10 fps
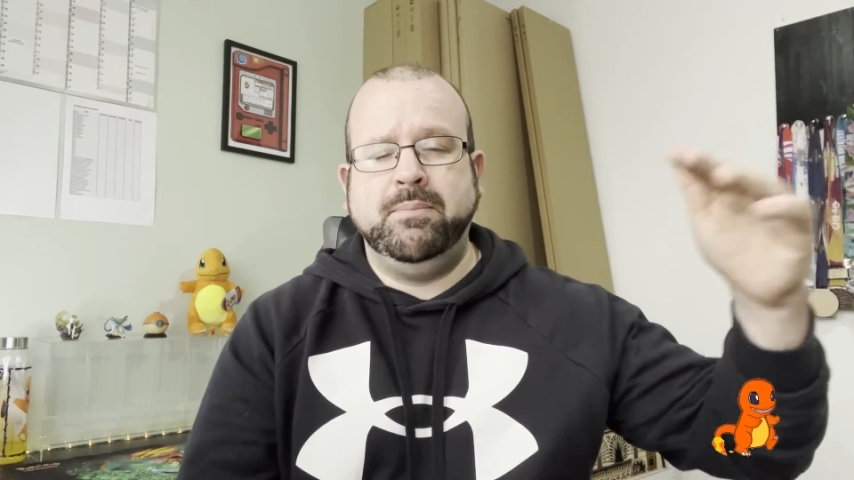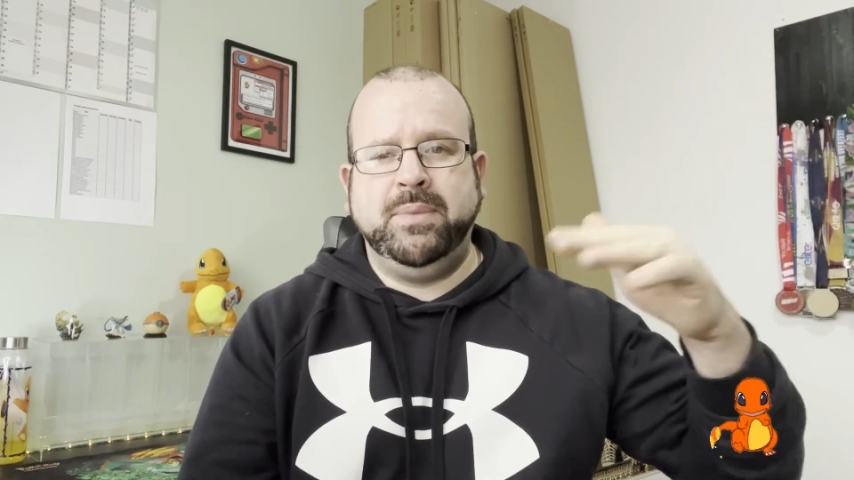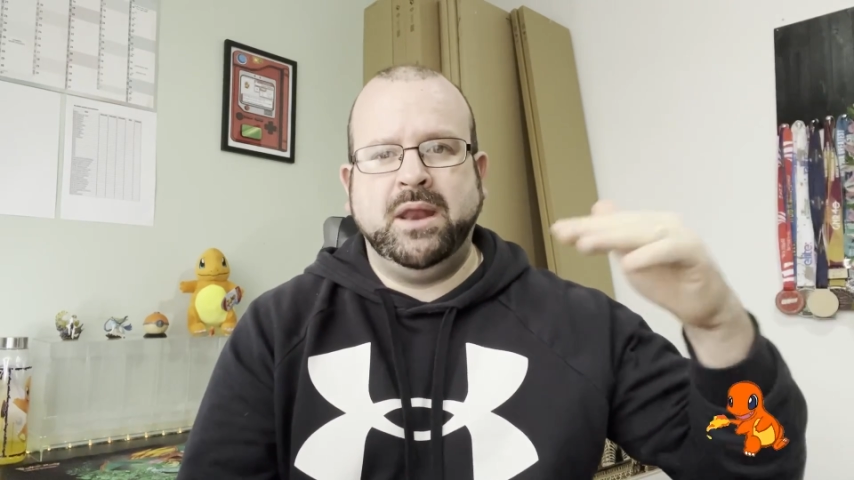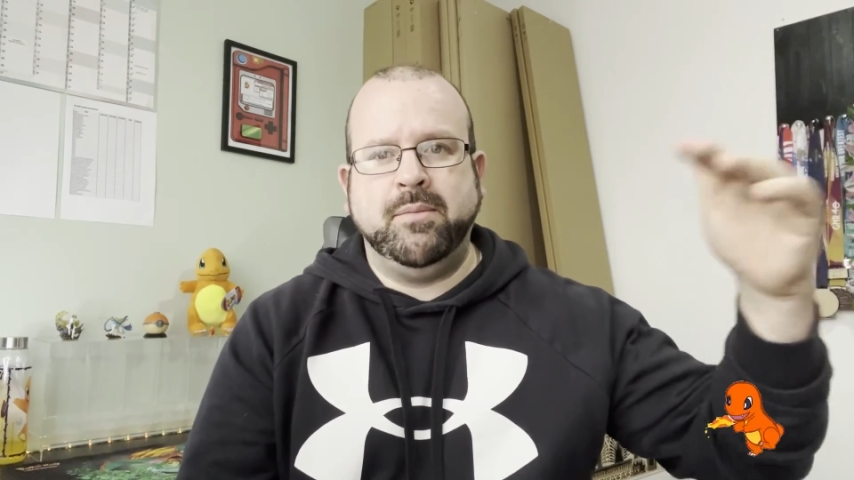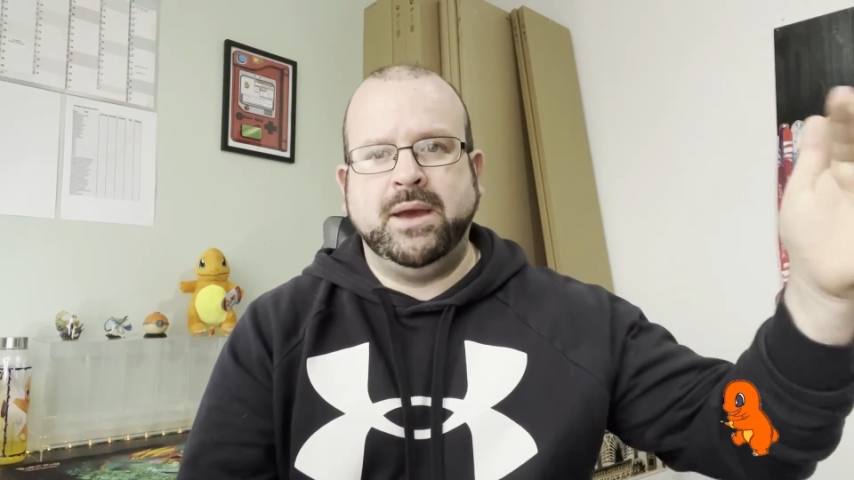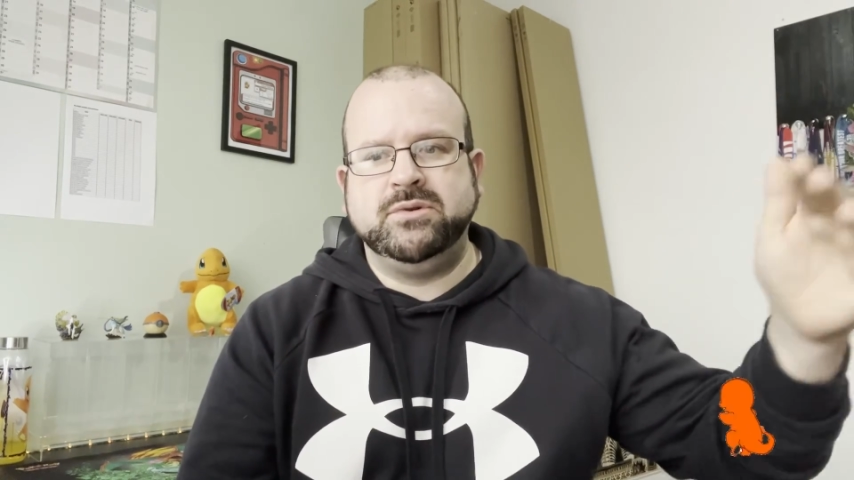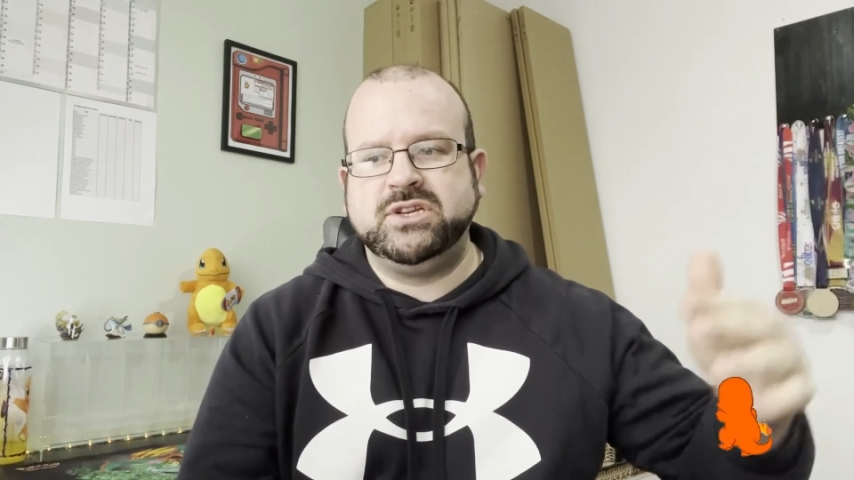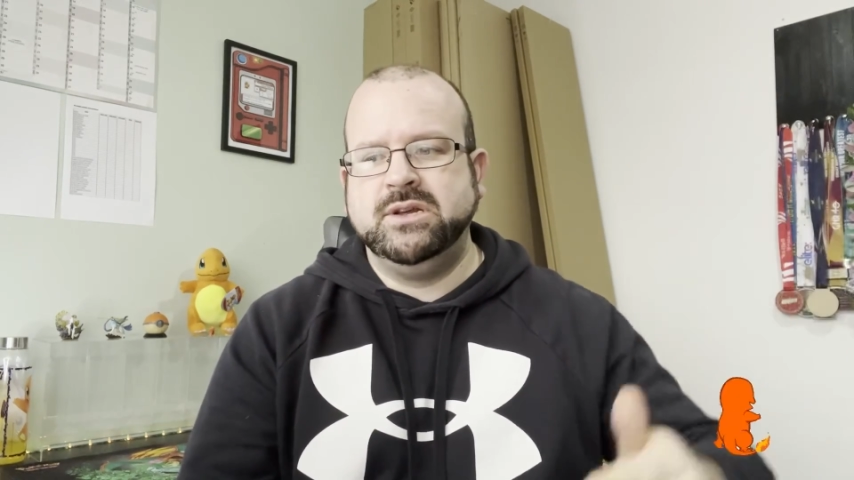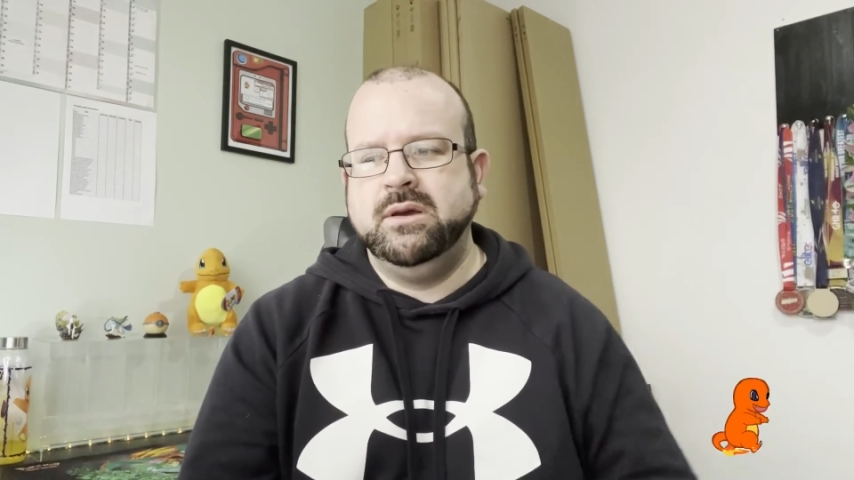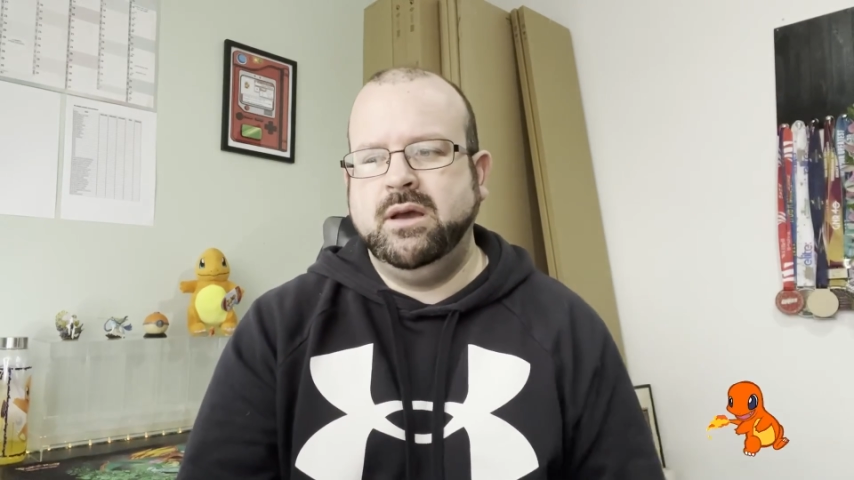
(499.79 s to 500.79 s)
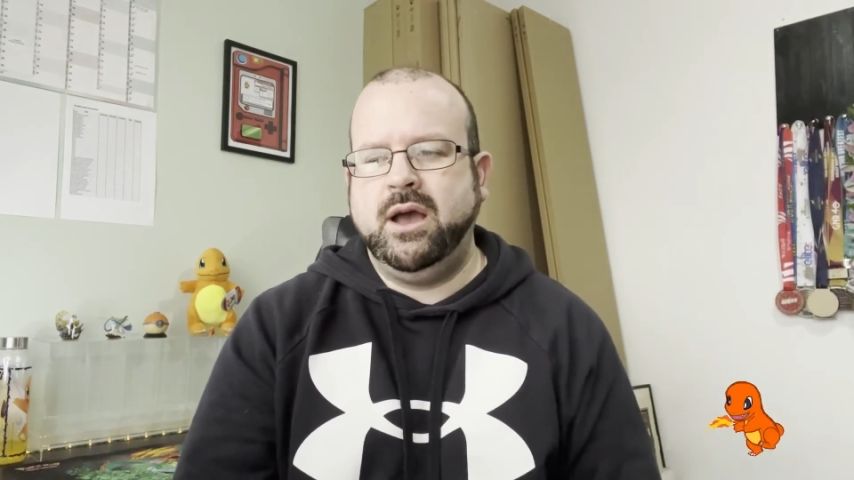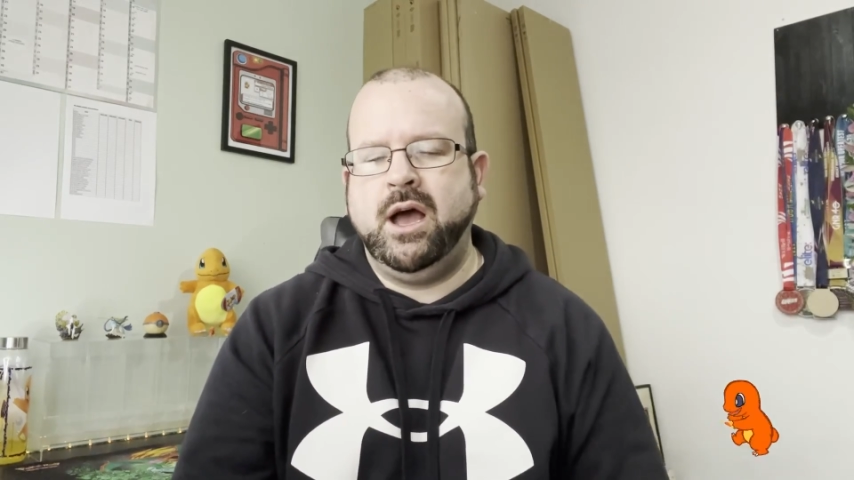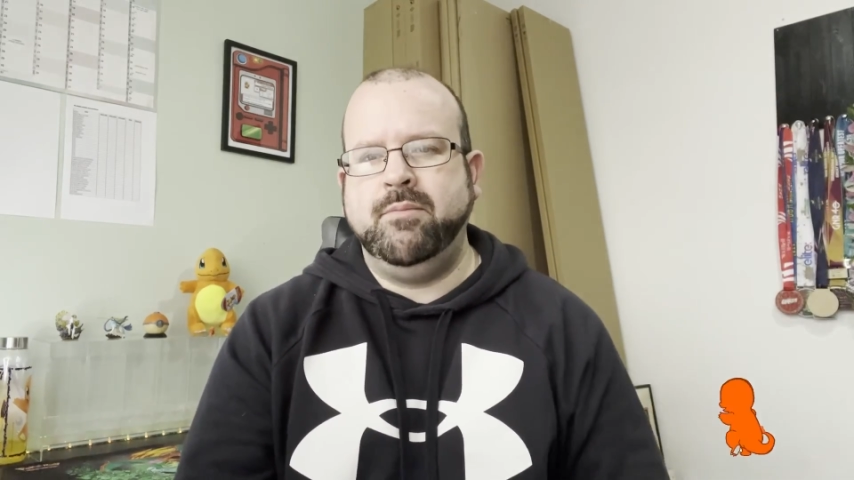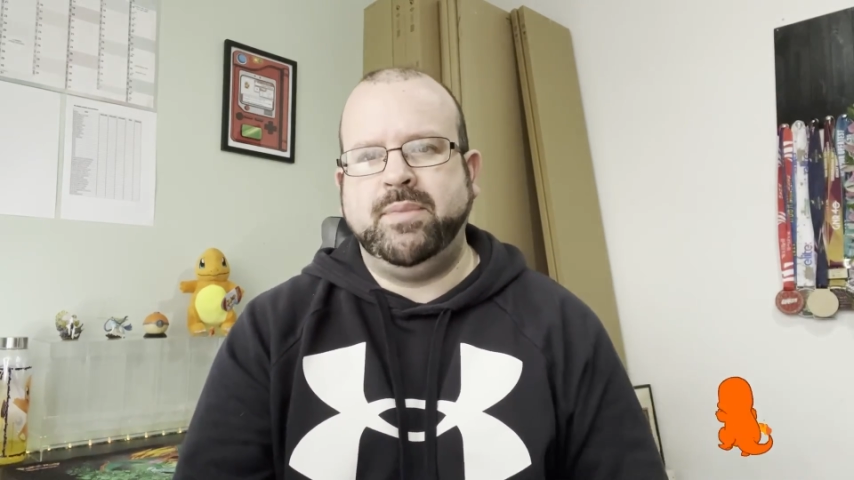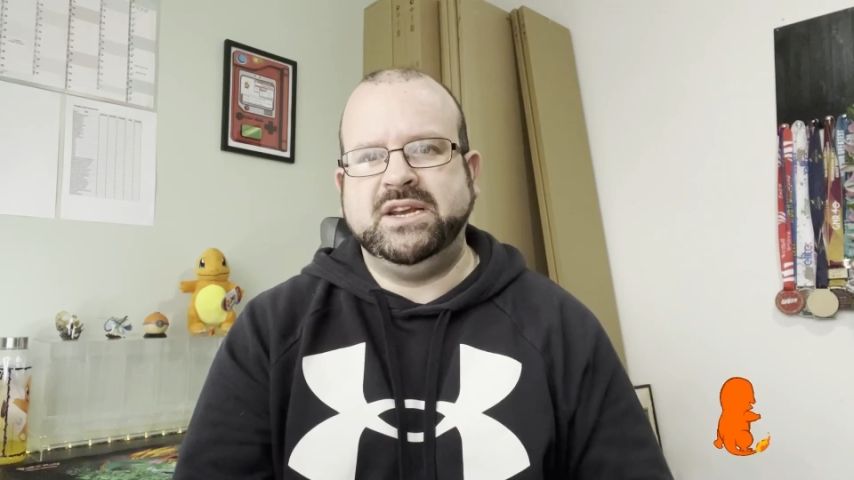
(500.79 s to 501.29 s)
bid amount
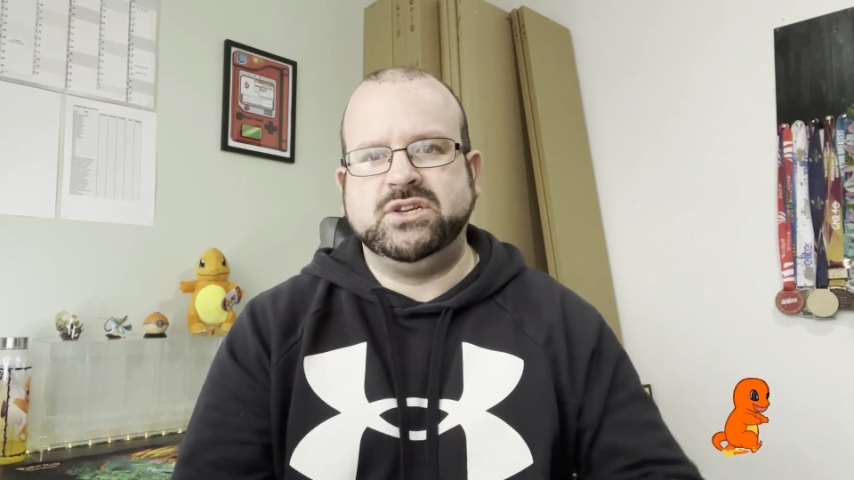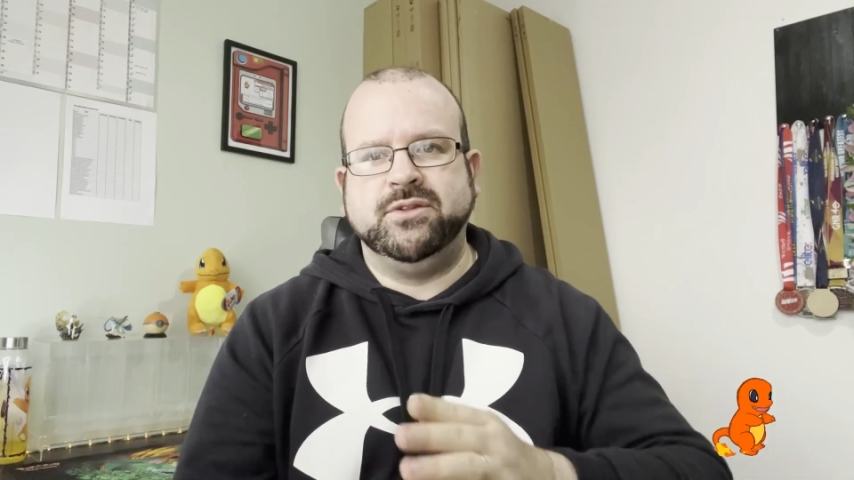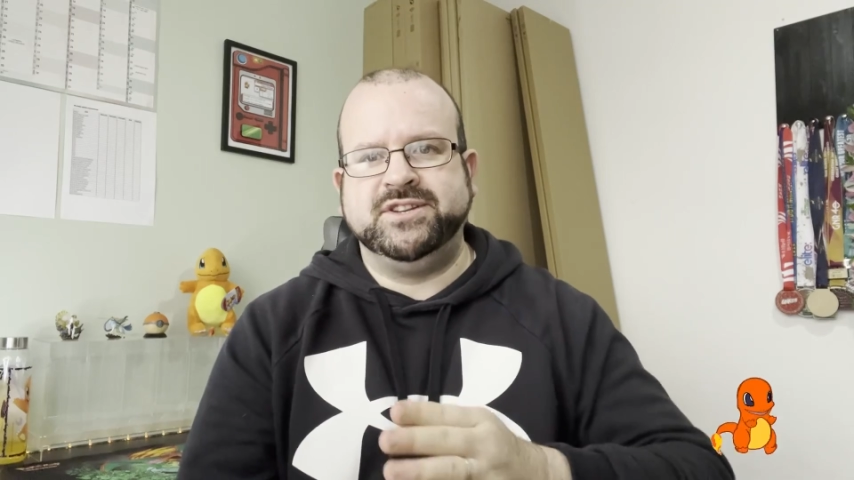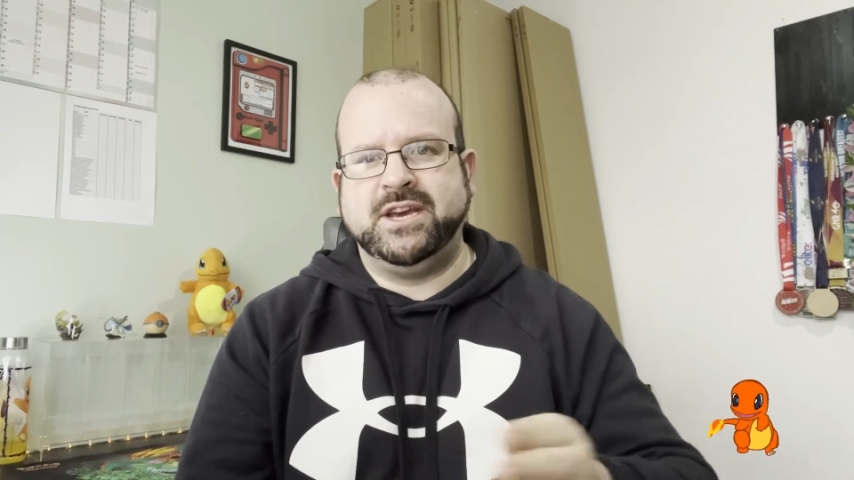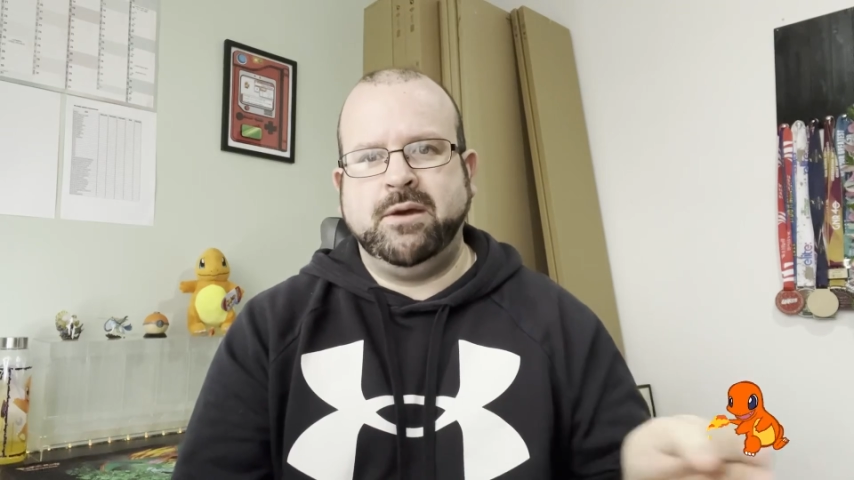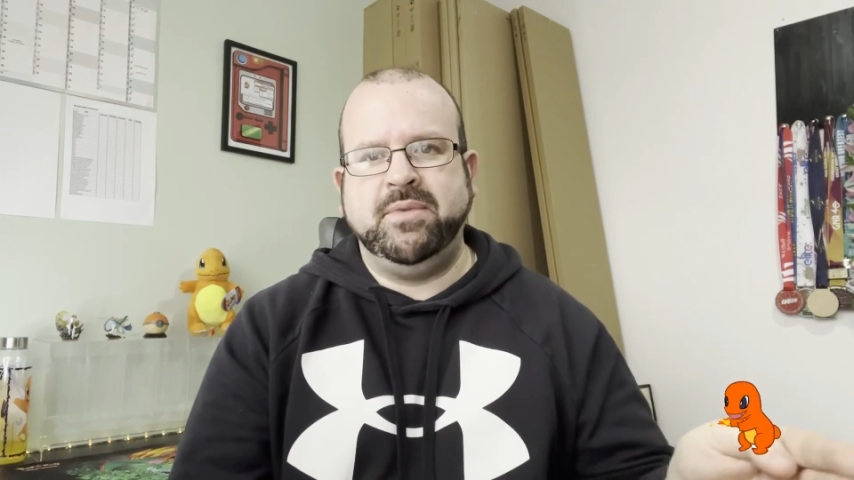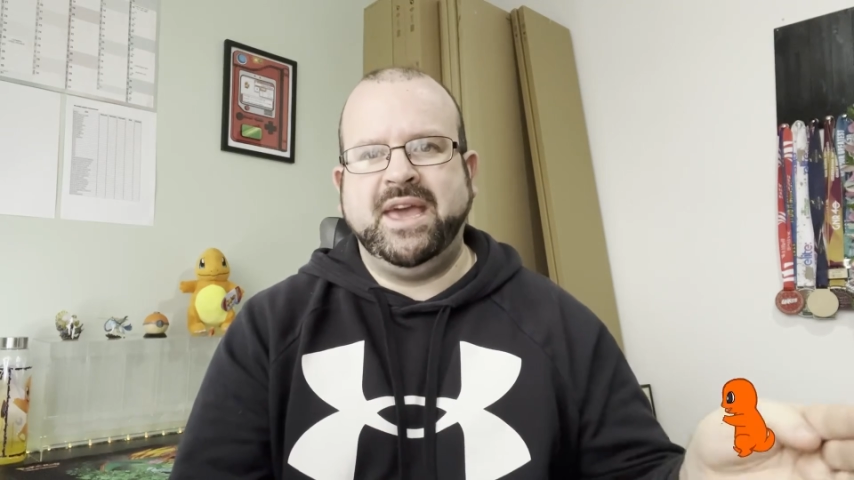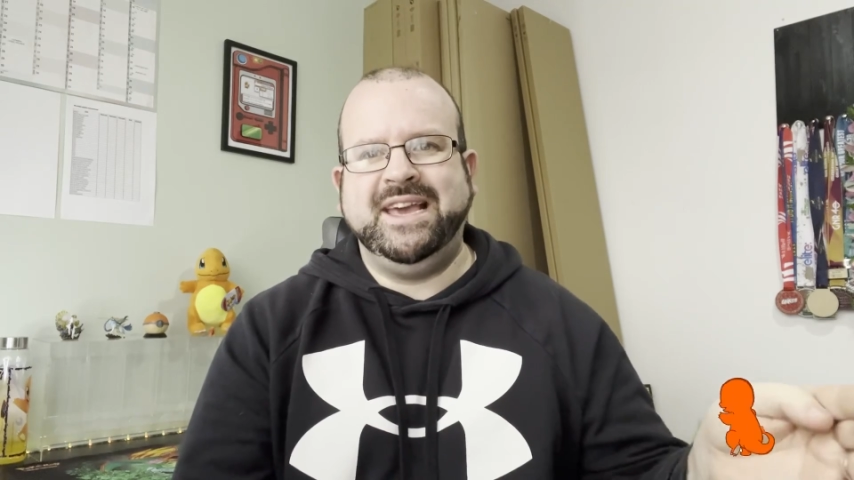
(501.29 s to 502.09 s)
based on the time that